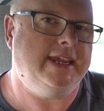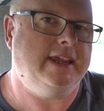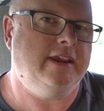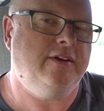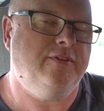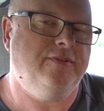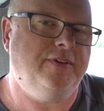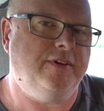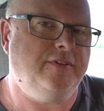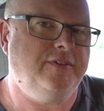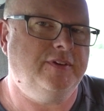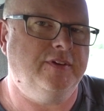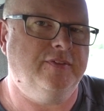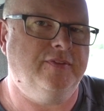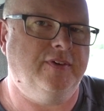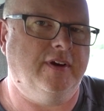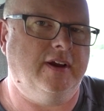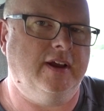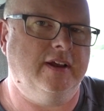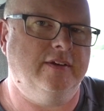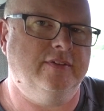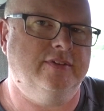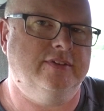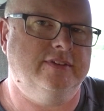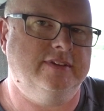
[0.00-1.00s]

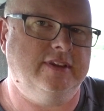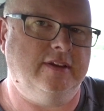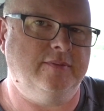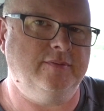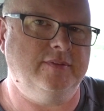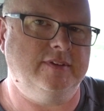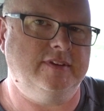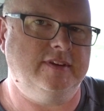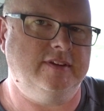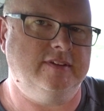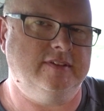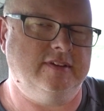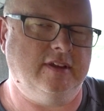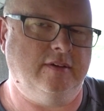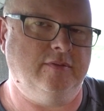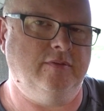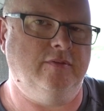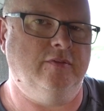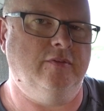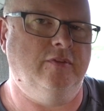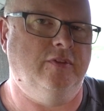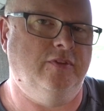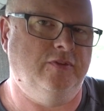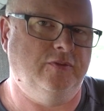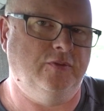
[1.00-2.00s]

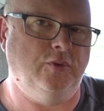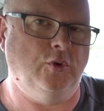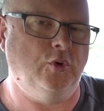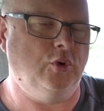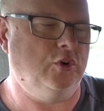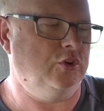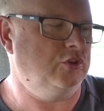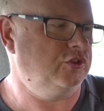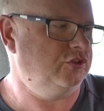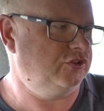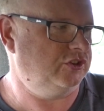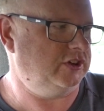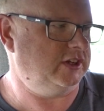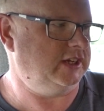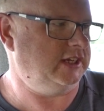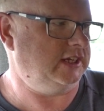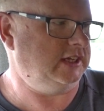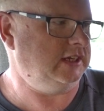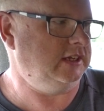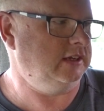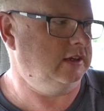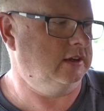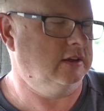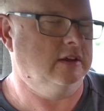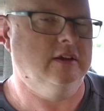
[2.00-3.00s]
E5577
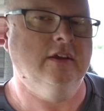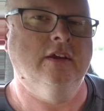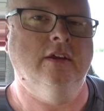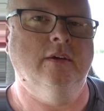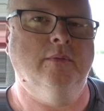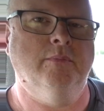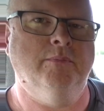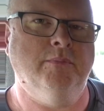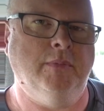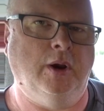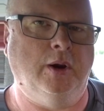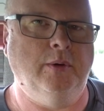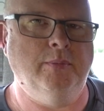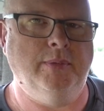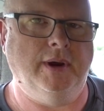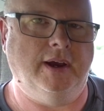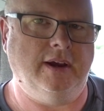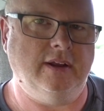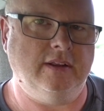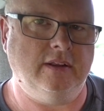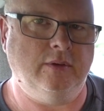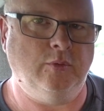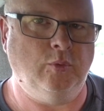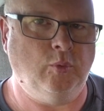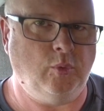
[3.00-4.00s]
4G
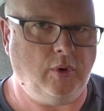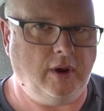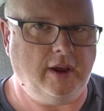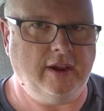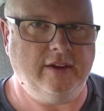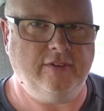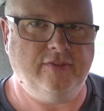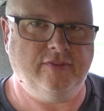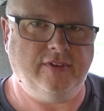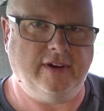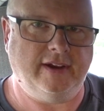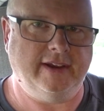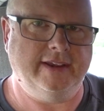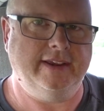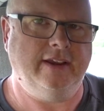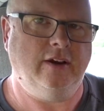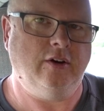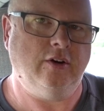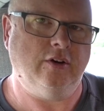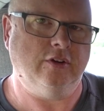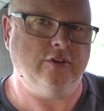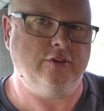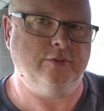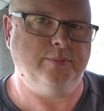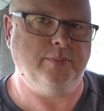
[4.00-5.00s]
mobile Wi-Fi
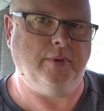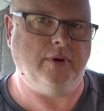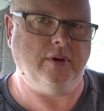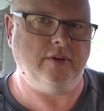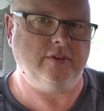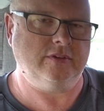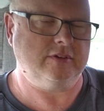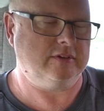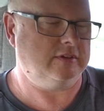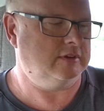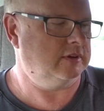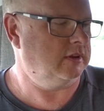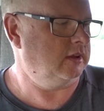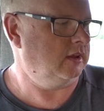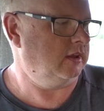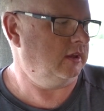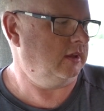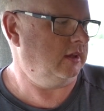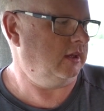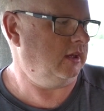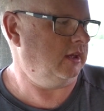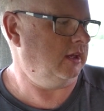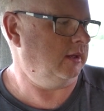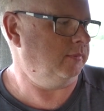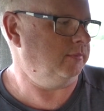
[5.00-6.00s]
hotspot.
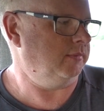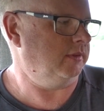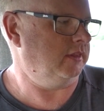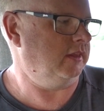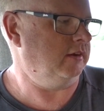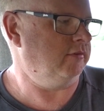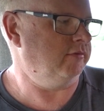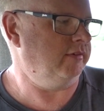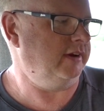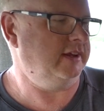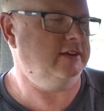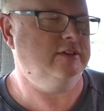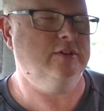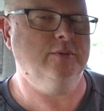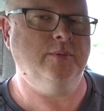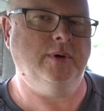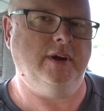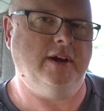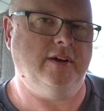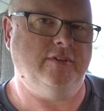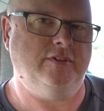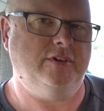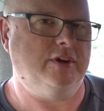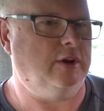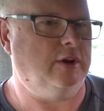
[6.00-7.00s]
The reason why I've